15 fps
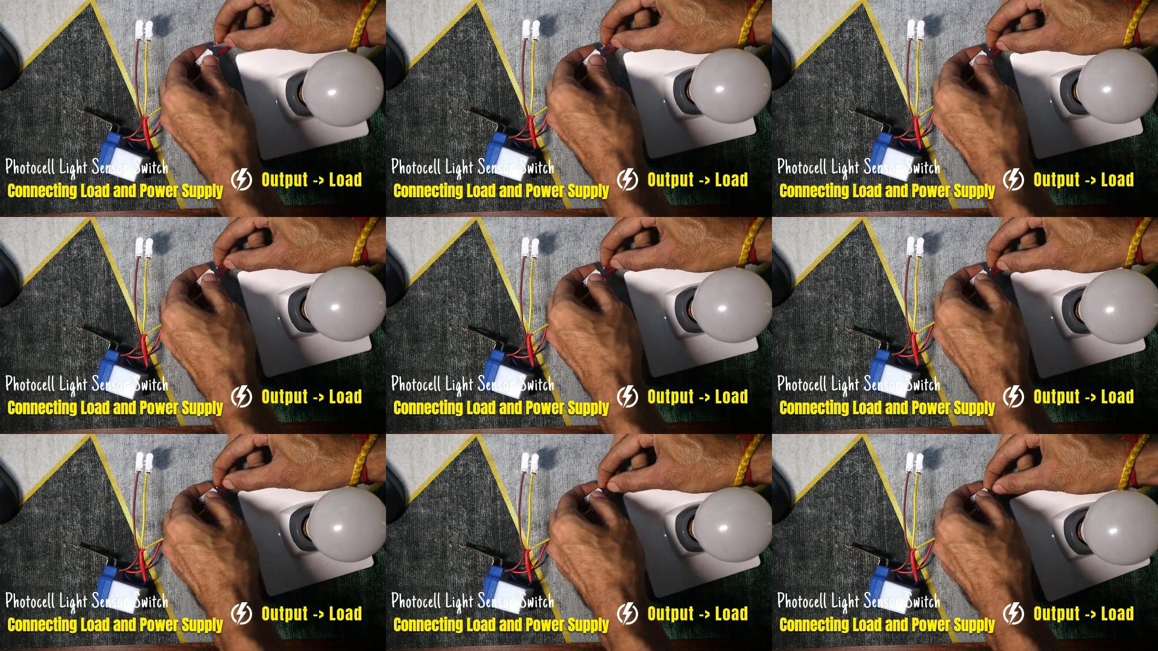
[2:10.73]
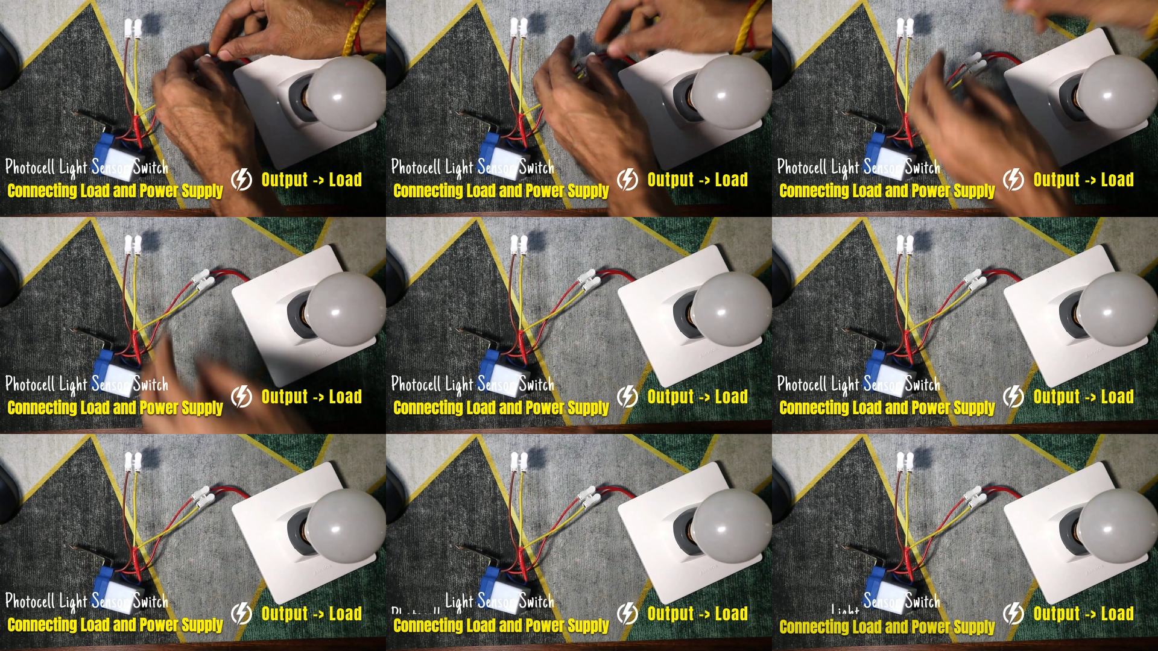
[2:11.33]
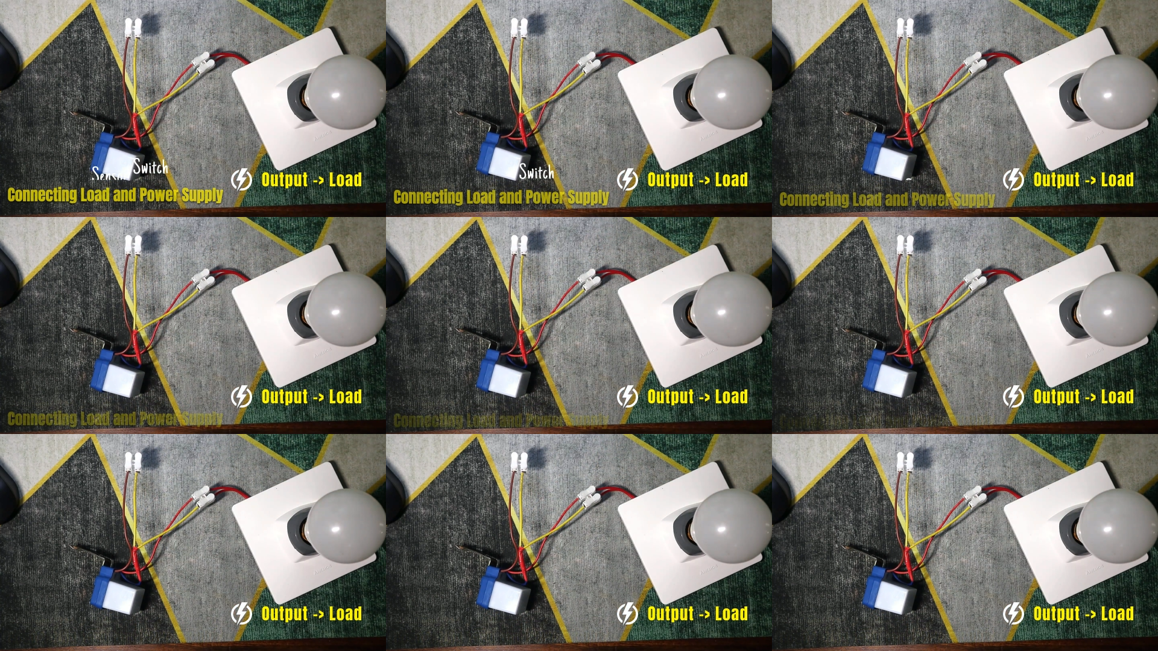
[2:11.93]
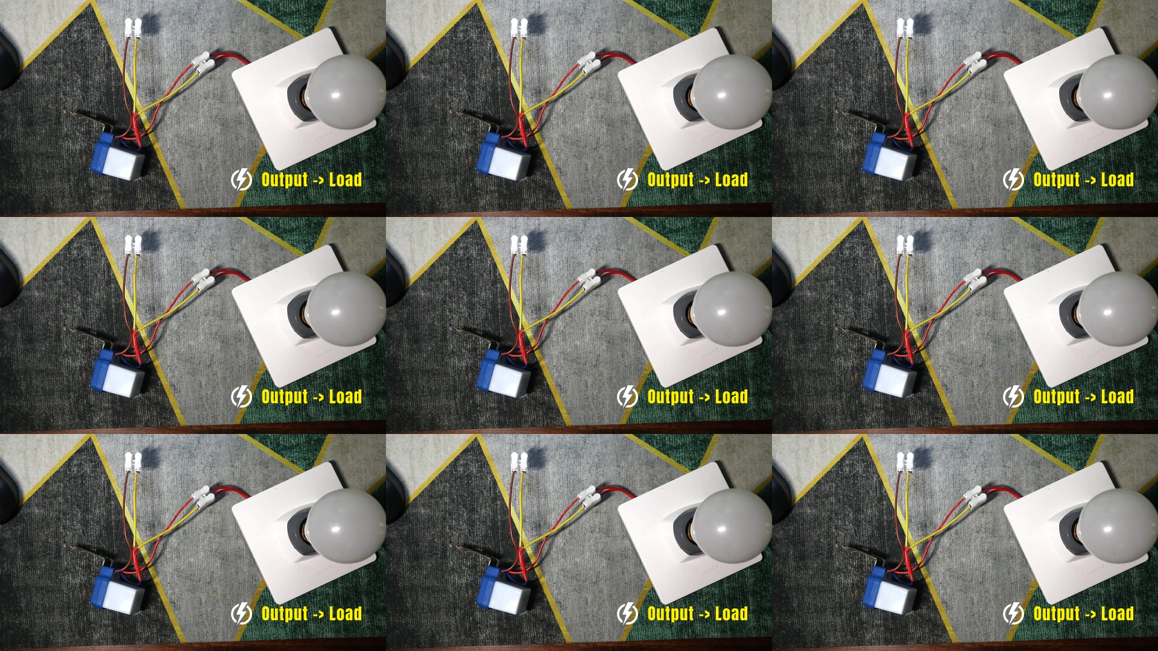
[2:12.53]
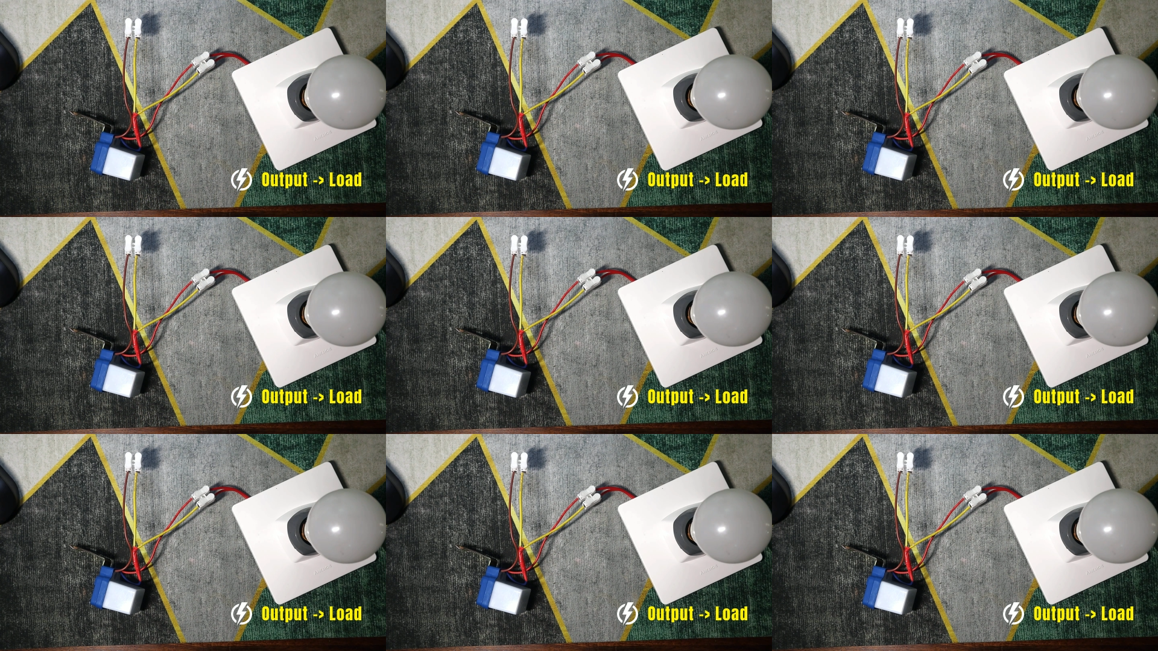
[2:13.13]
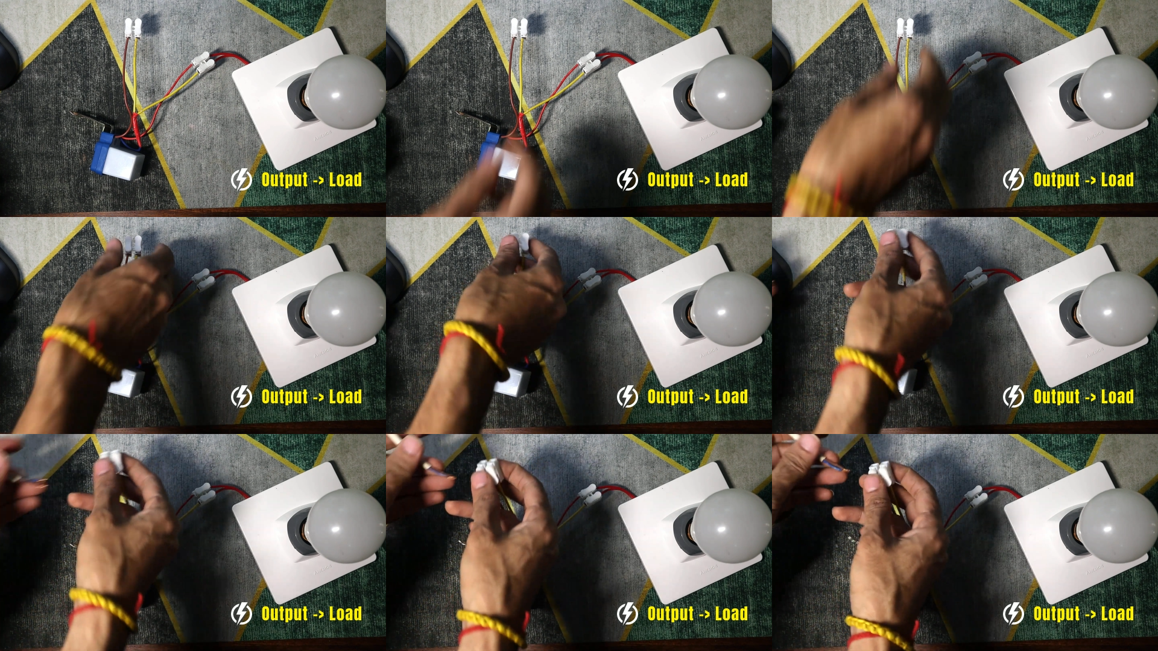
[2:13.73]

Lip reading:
Nobody's mouth can be seen.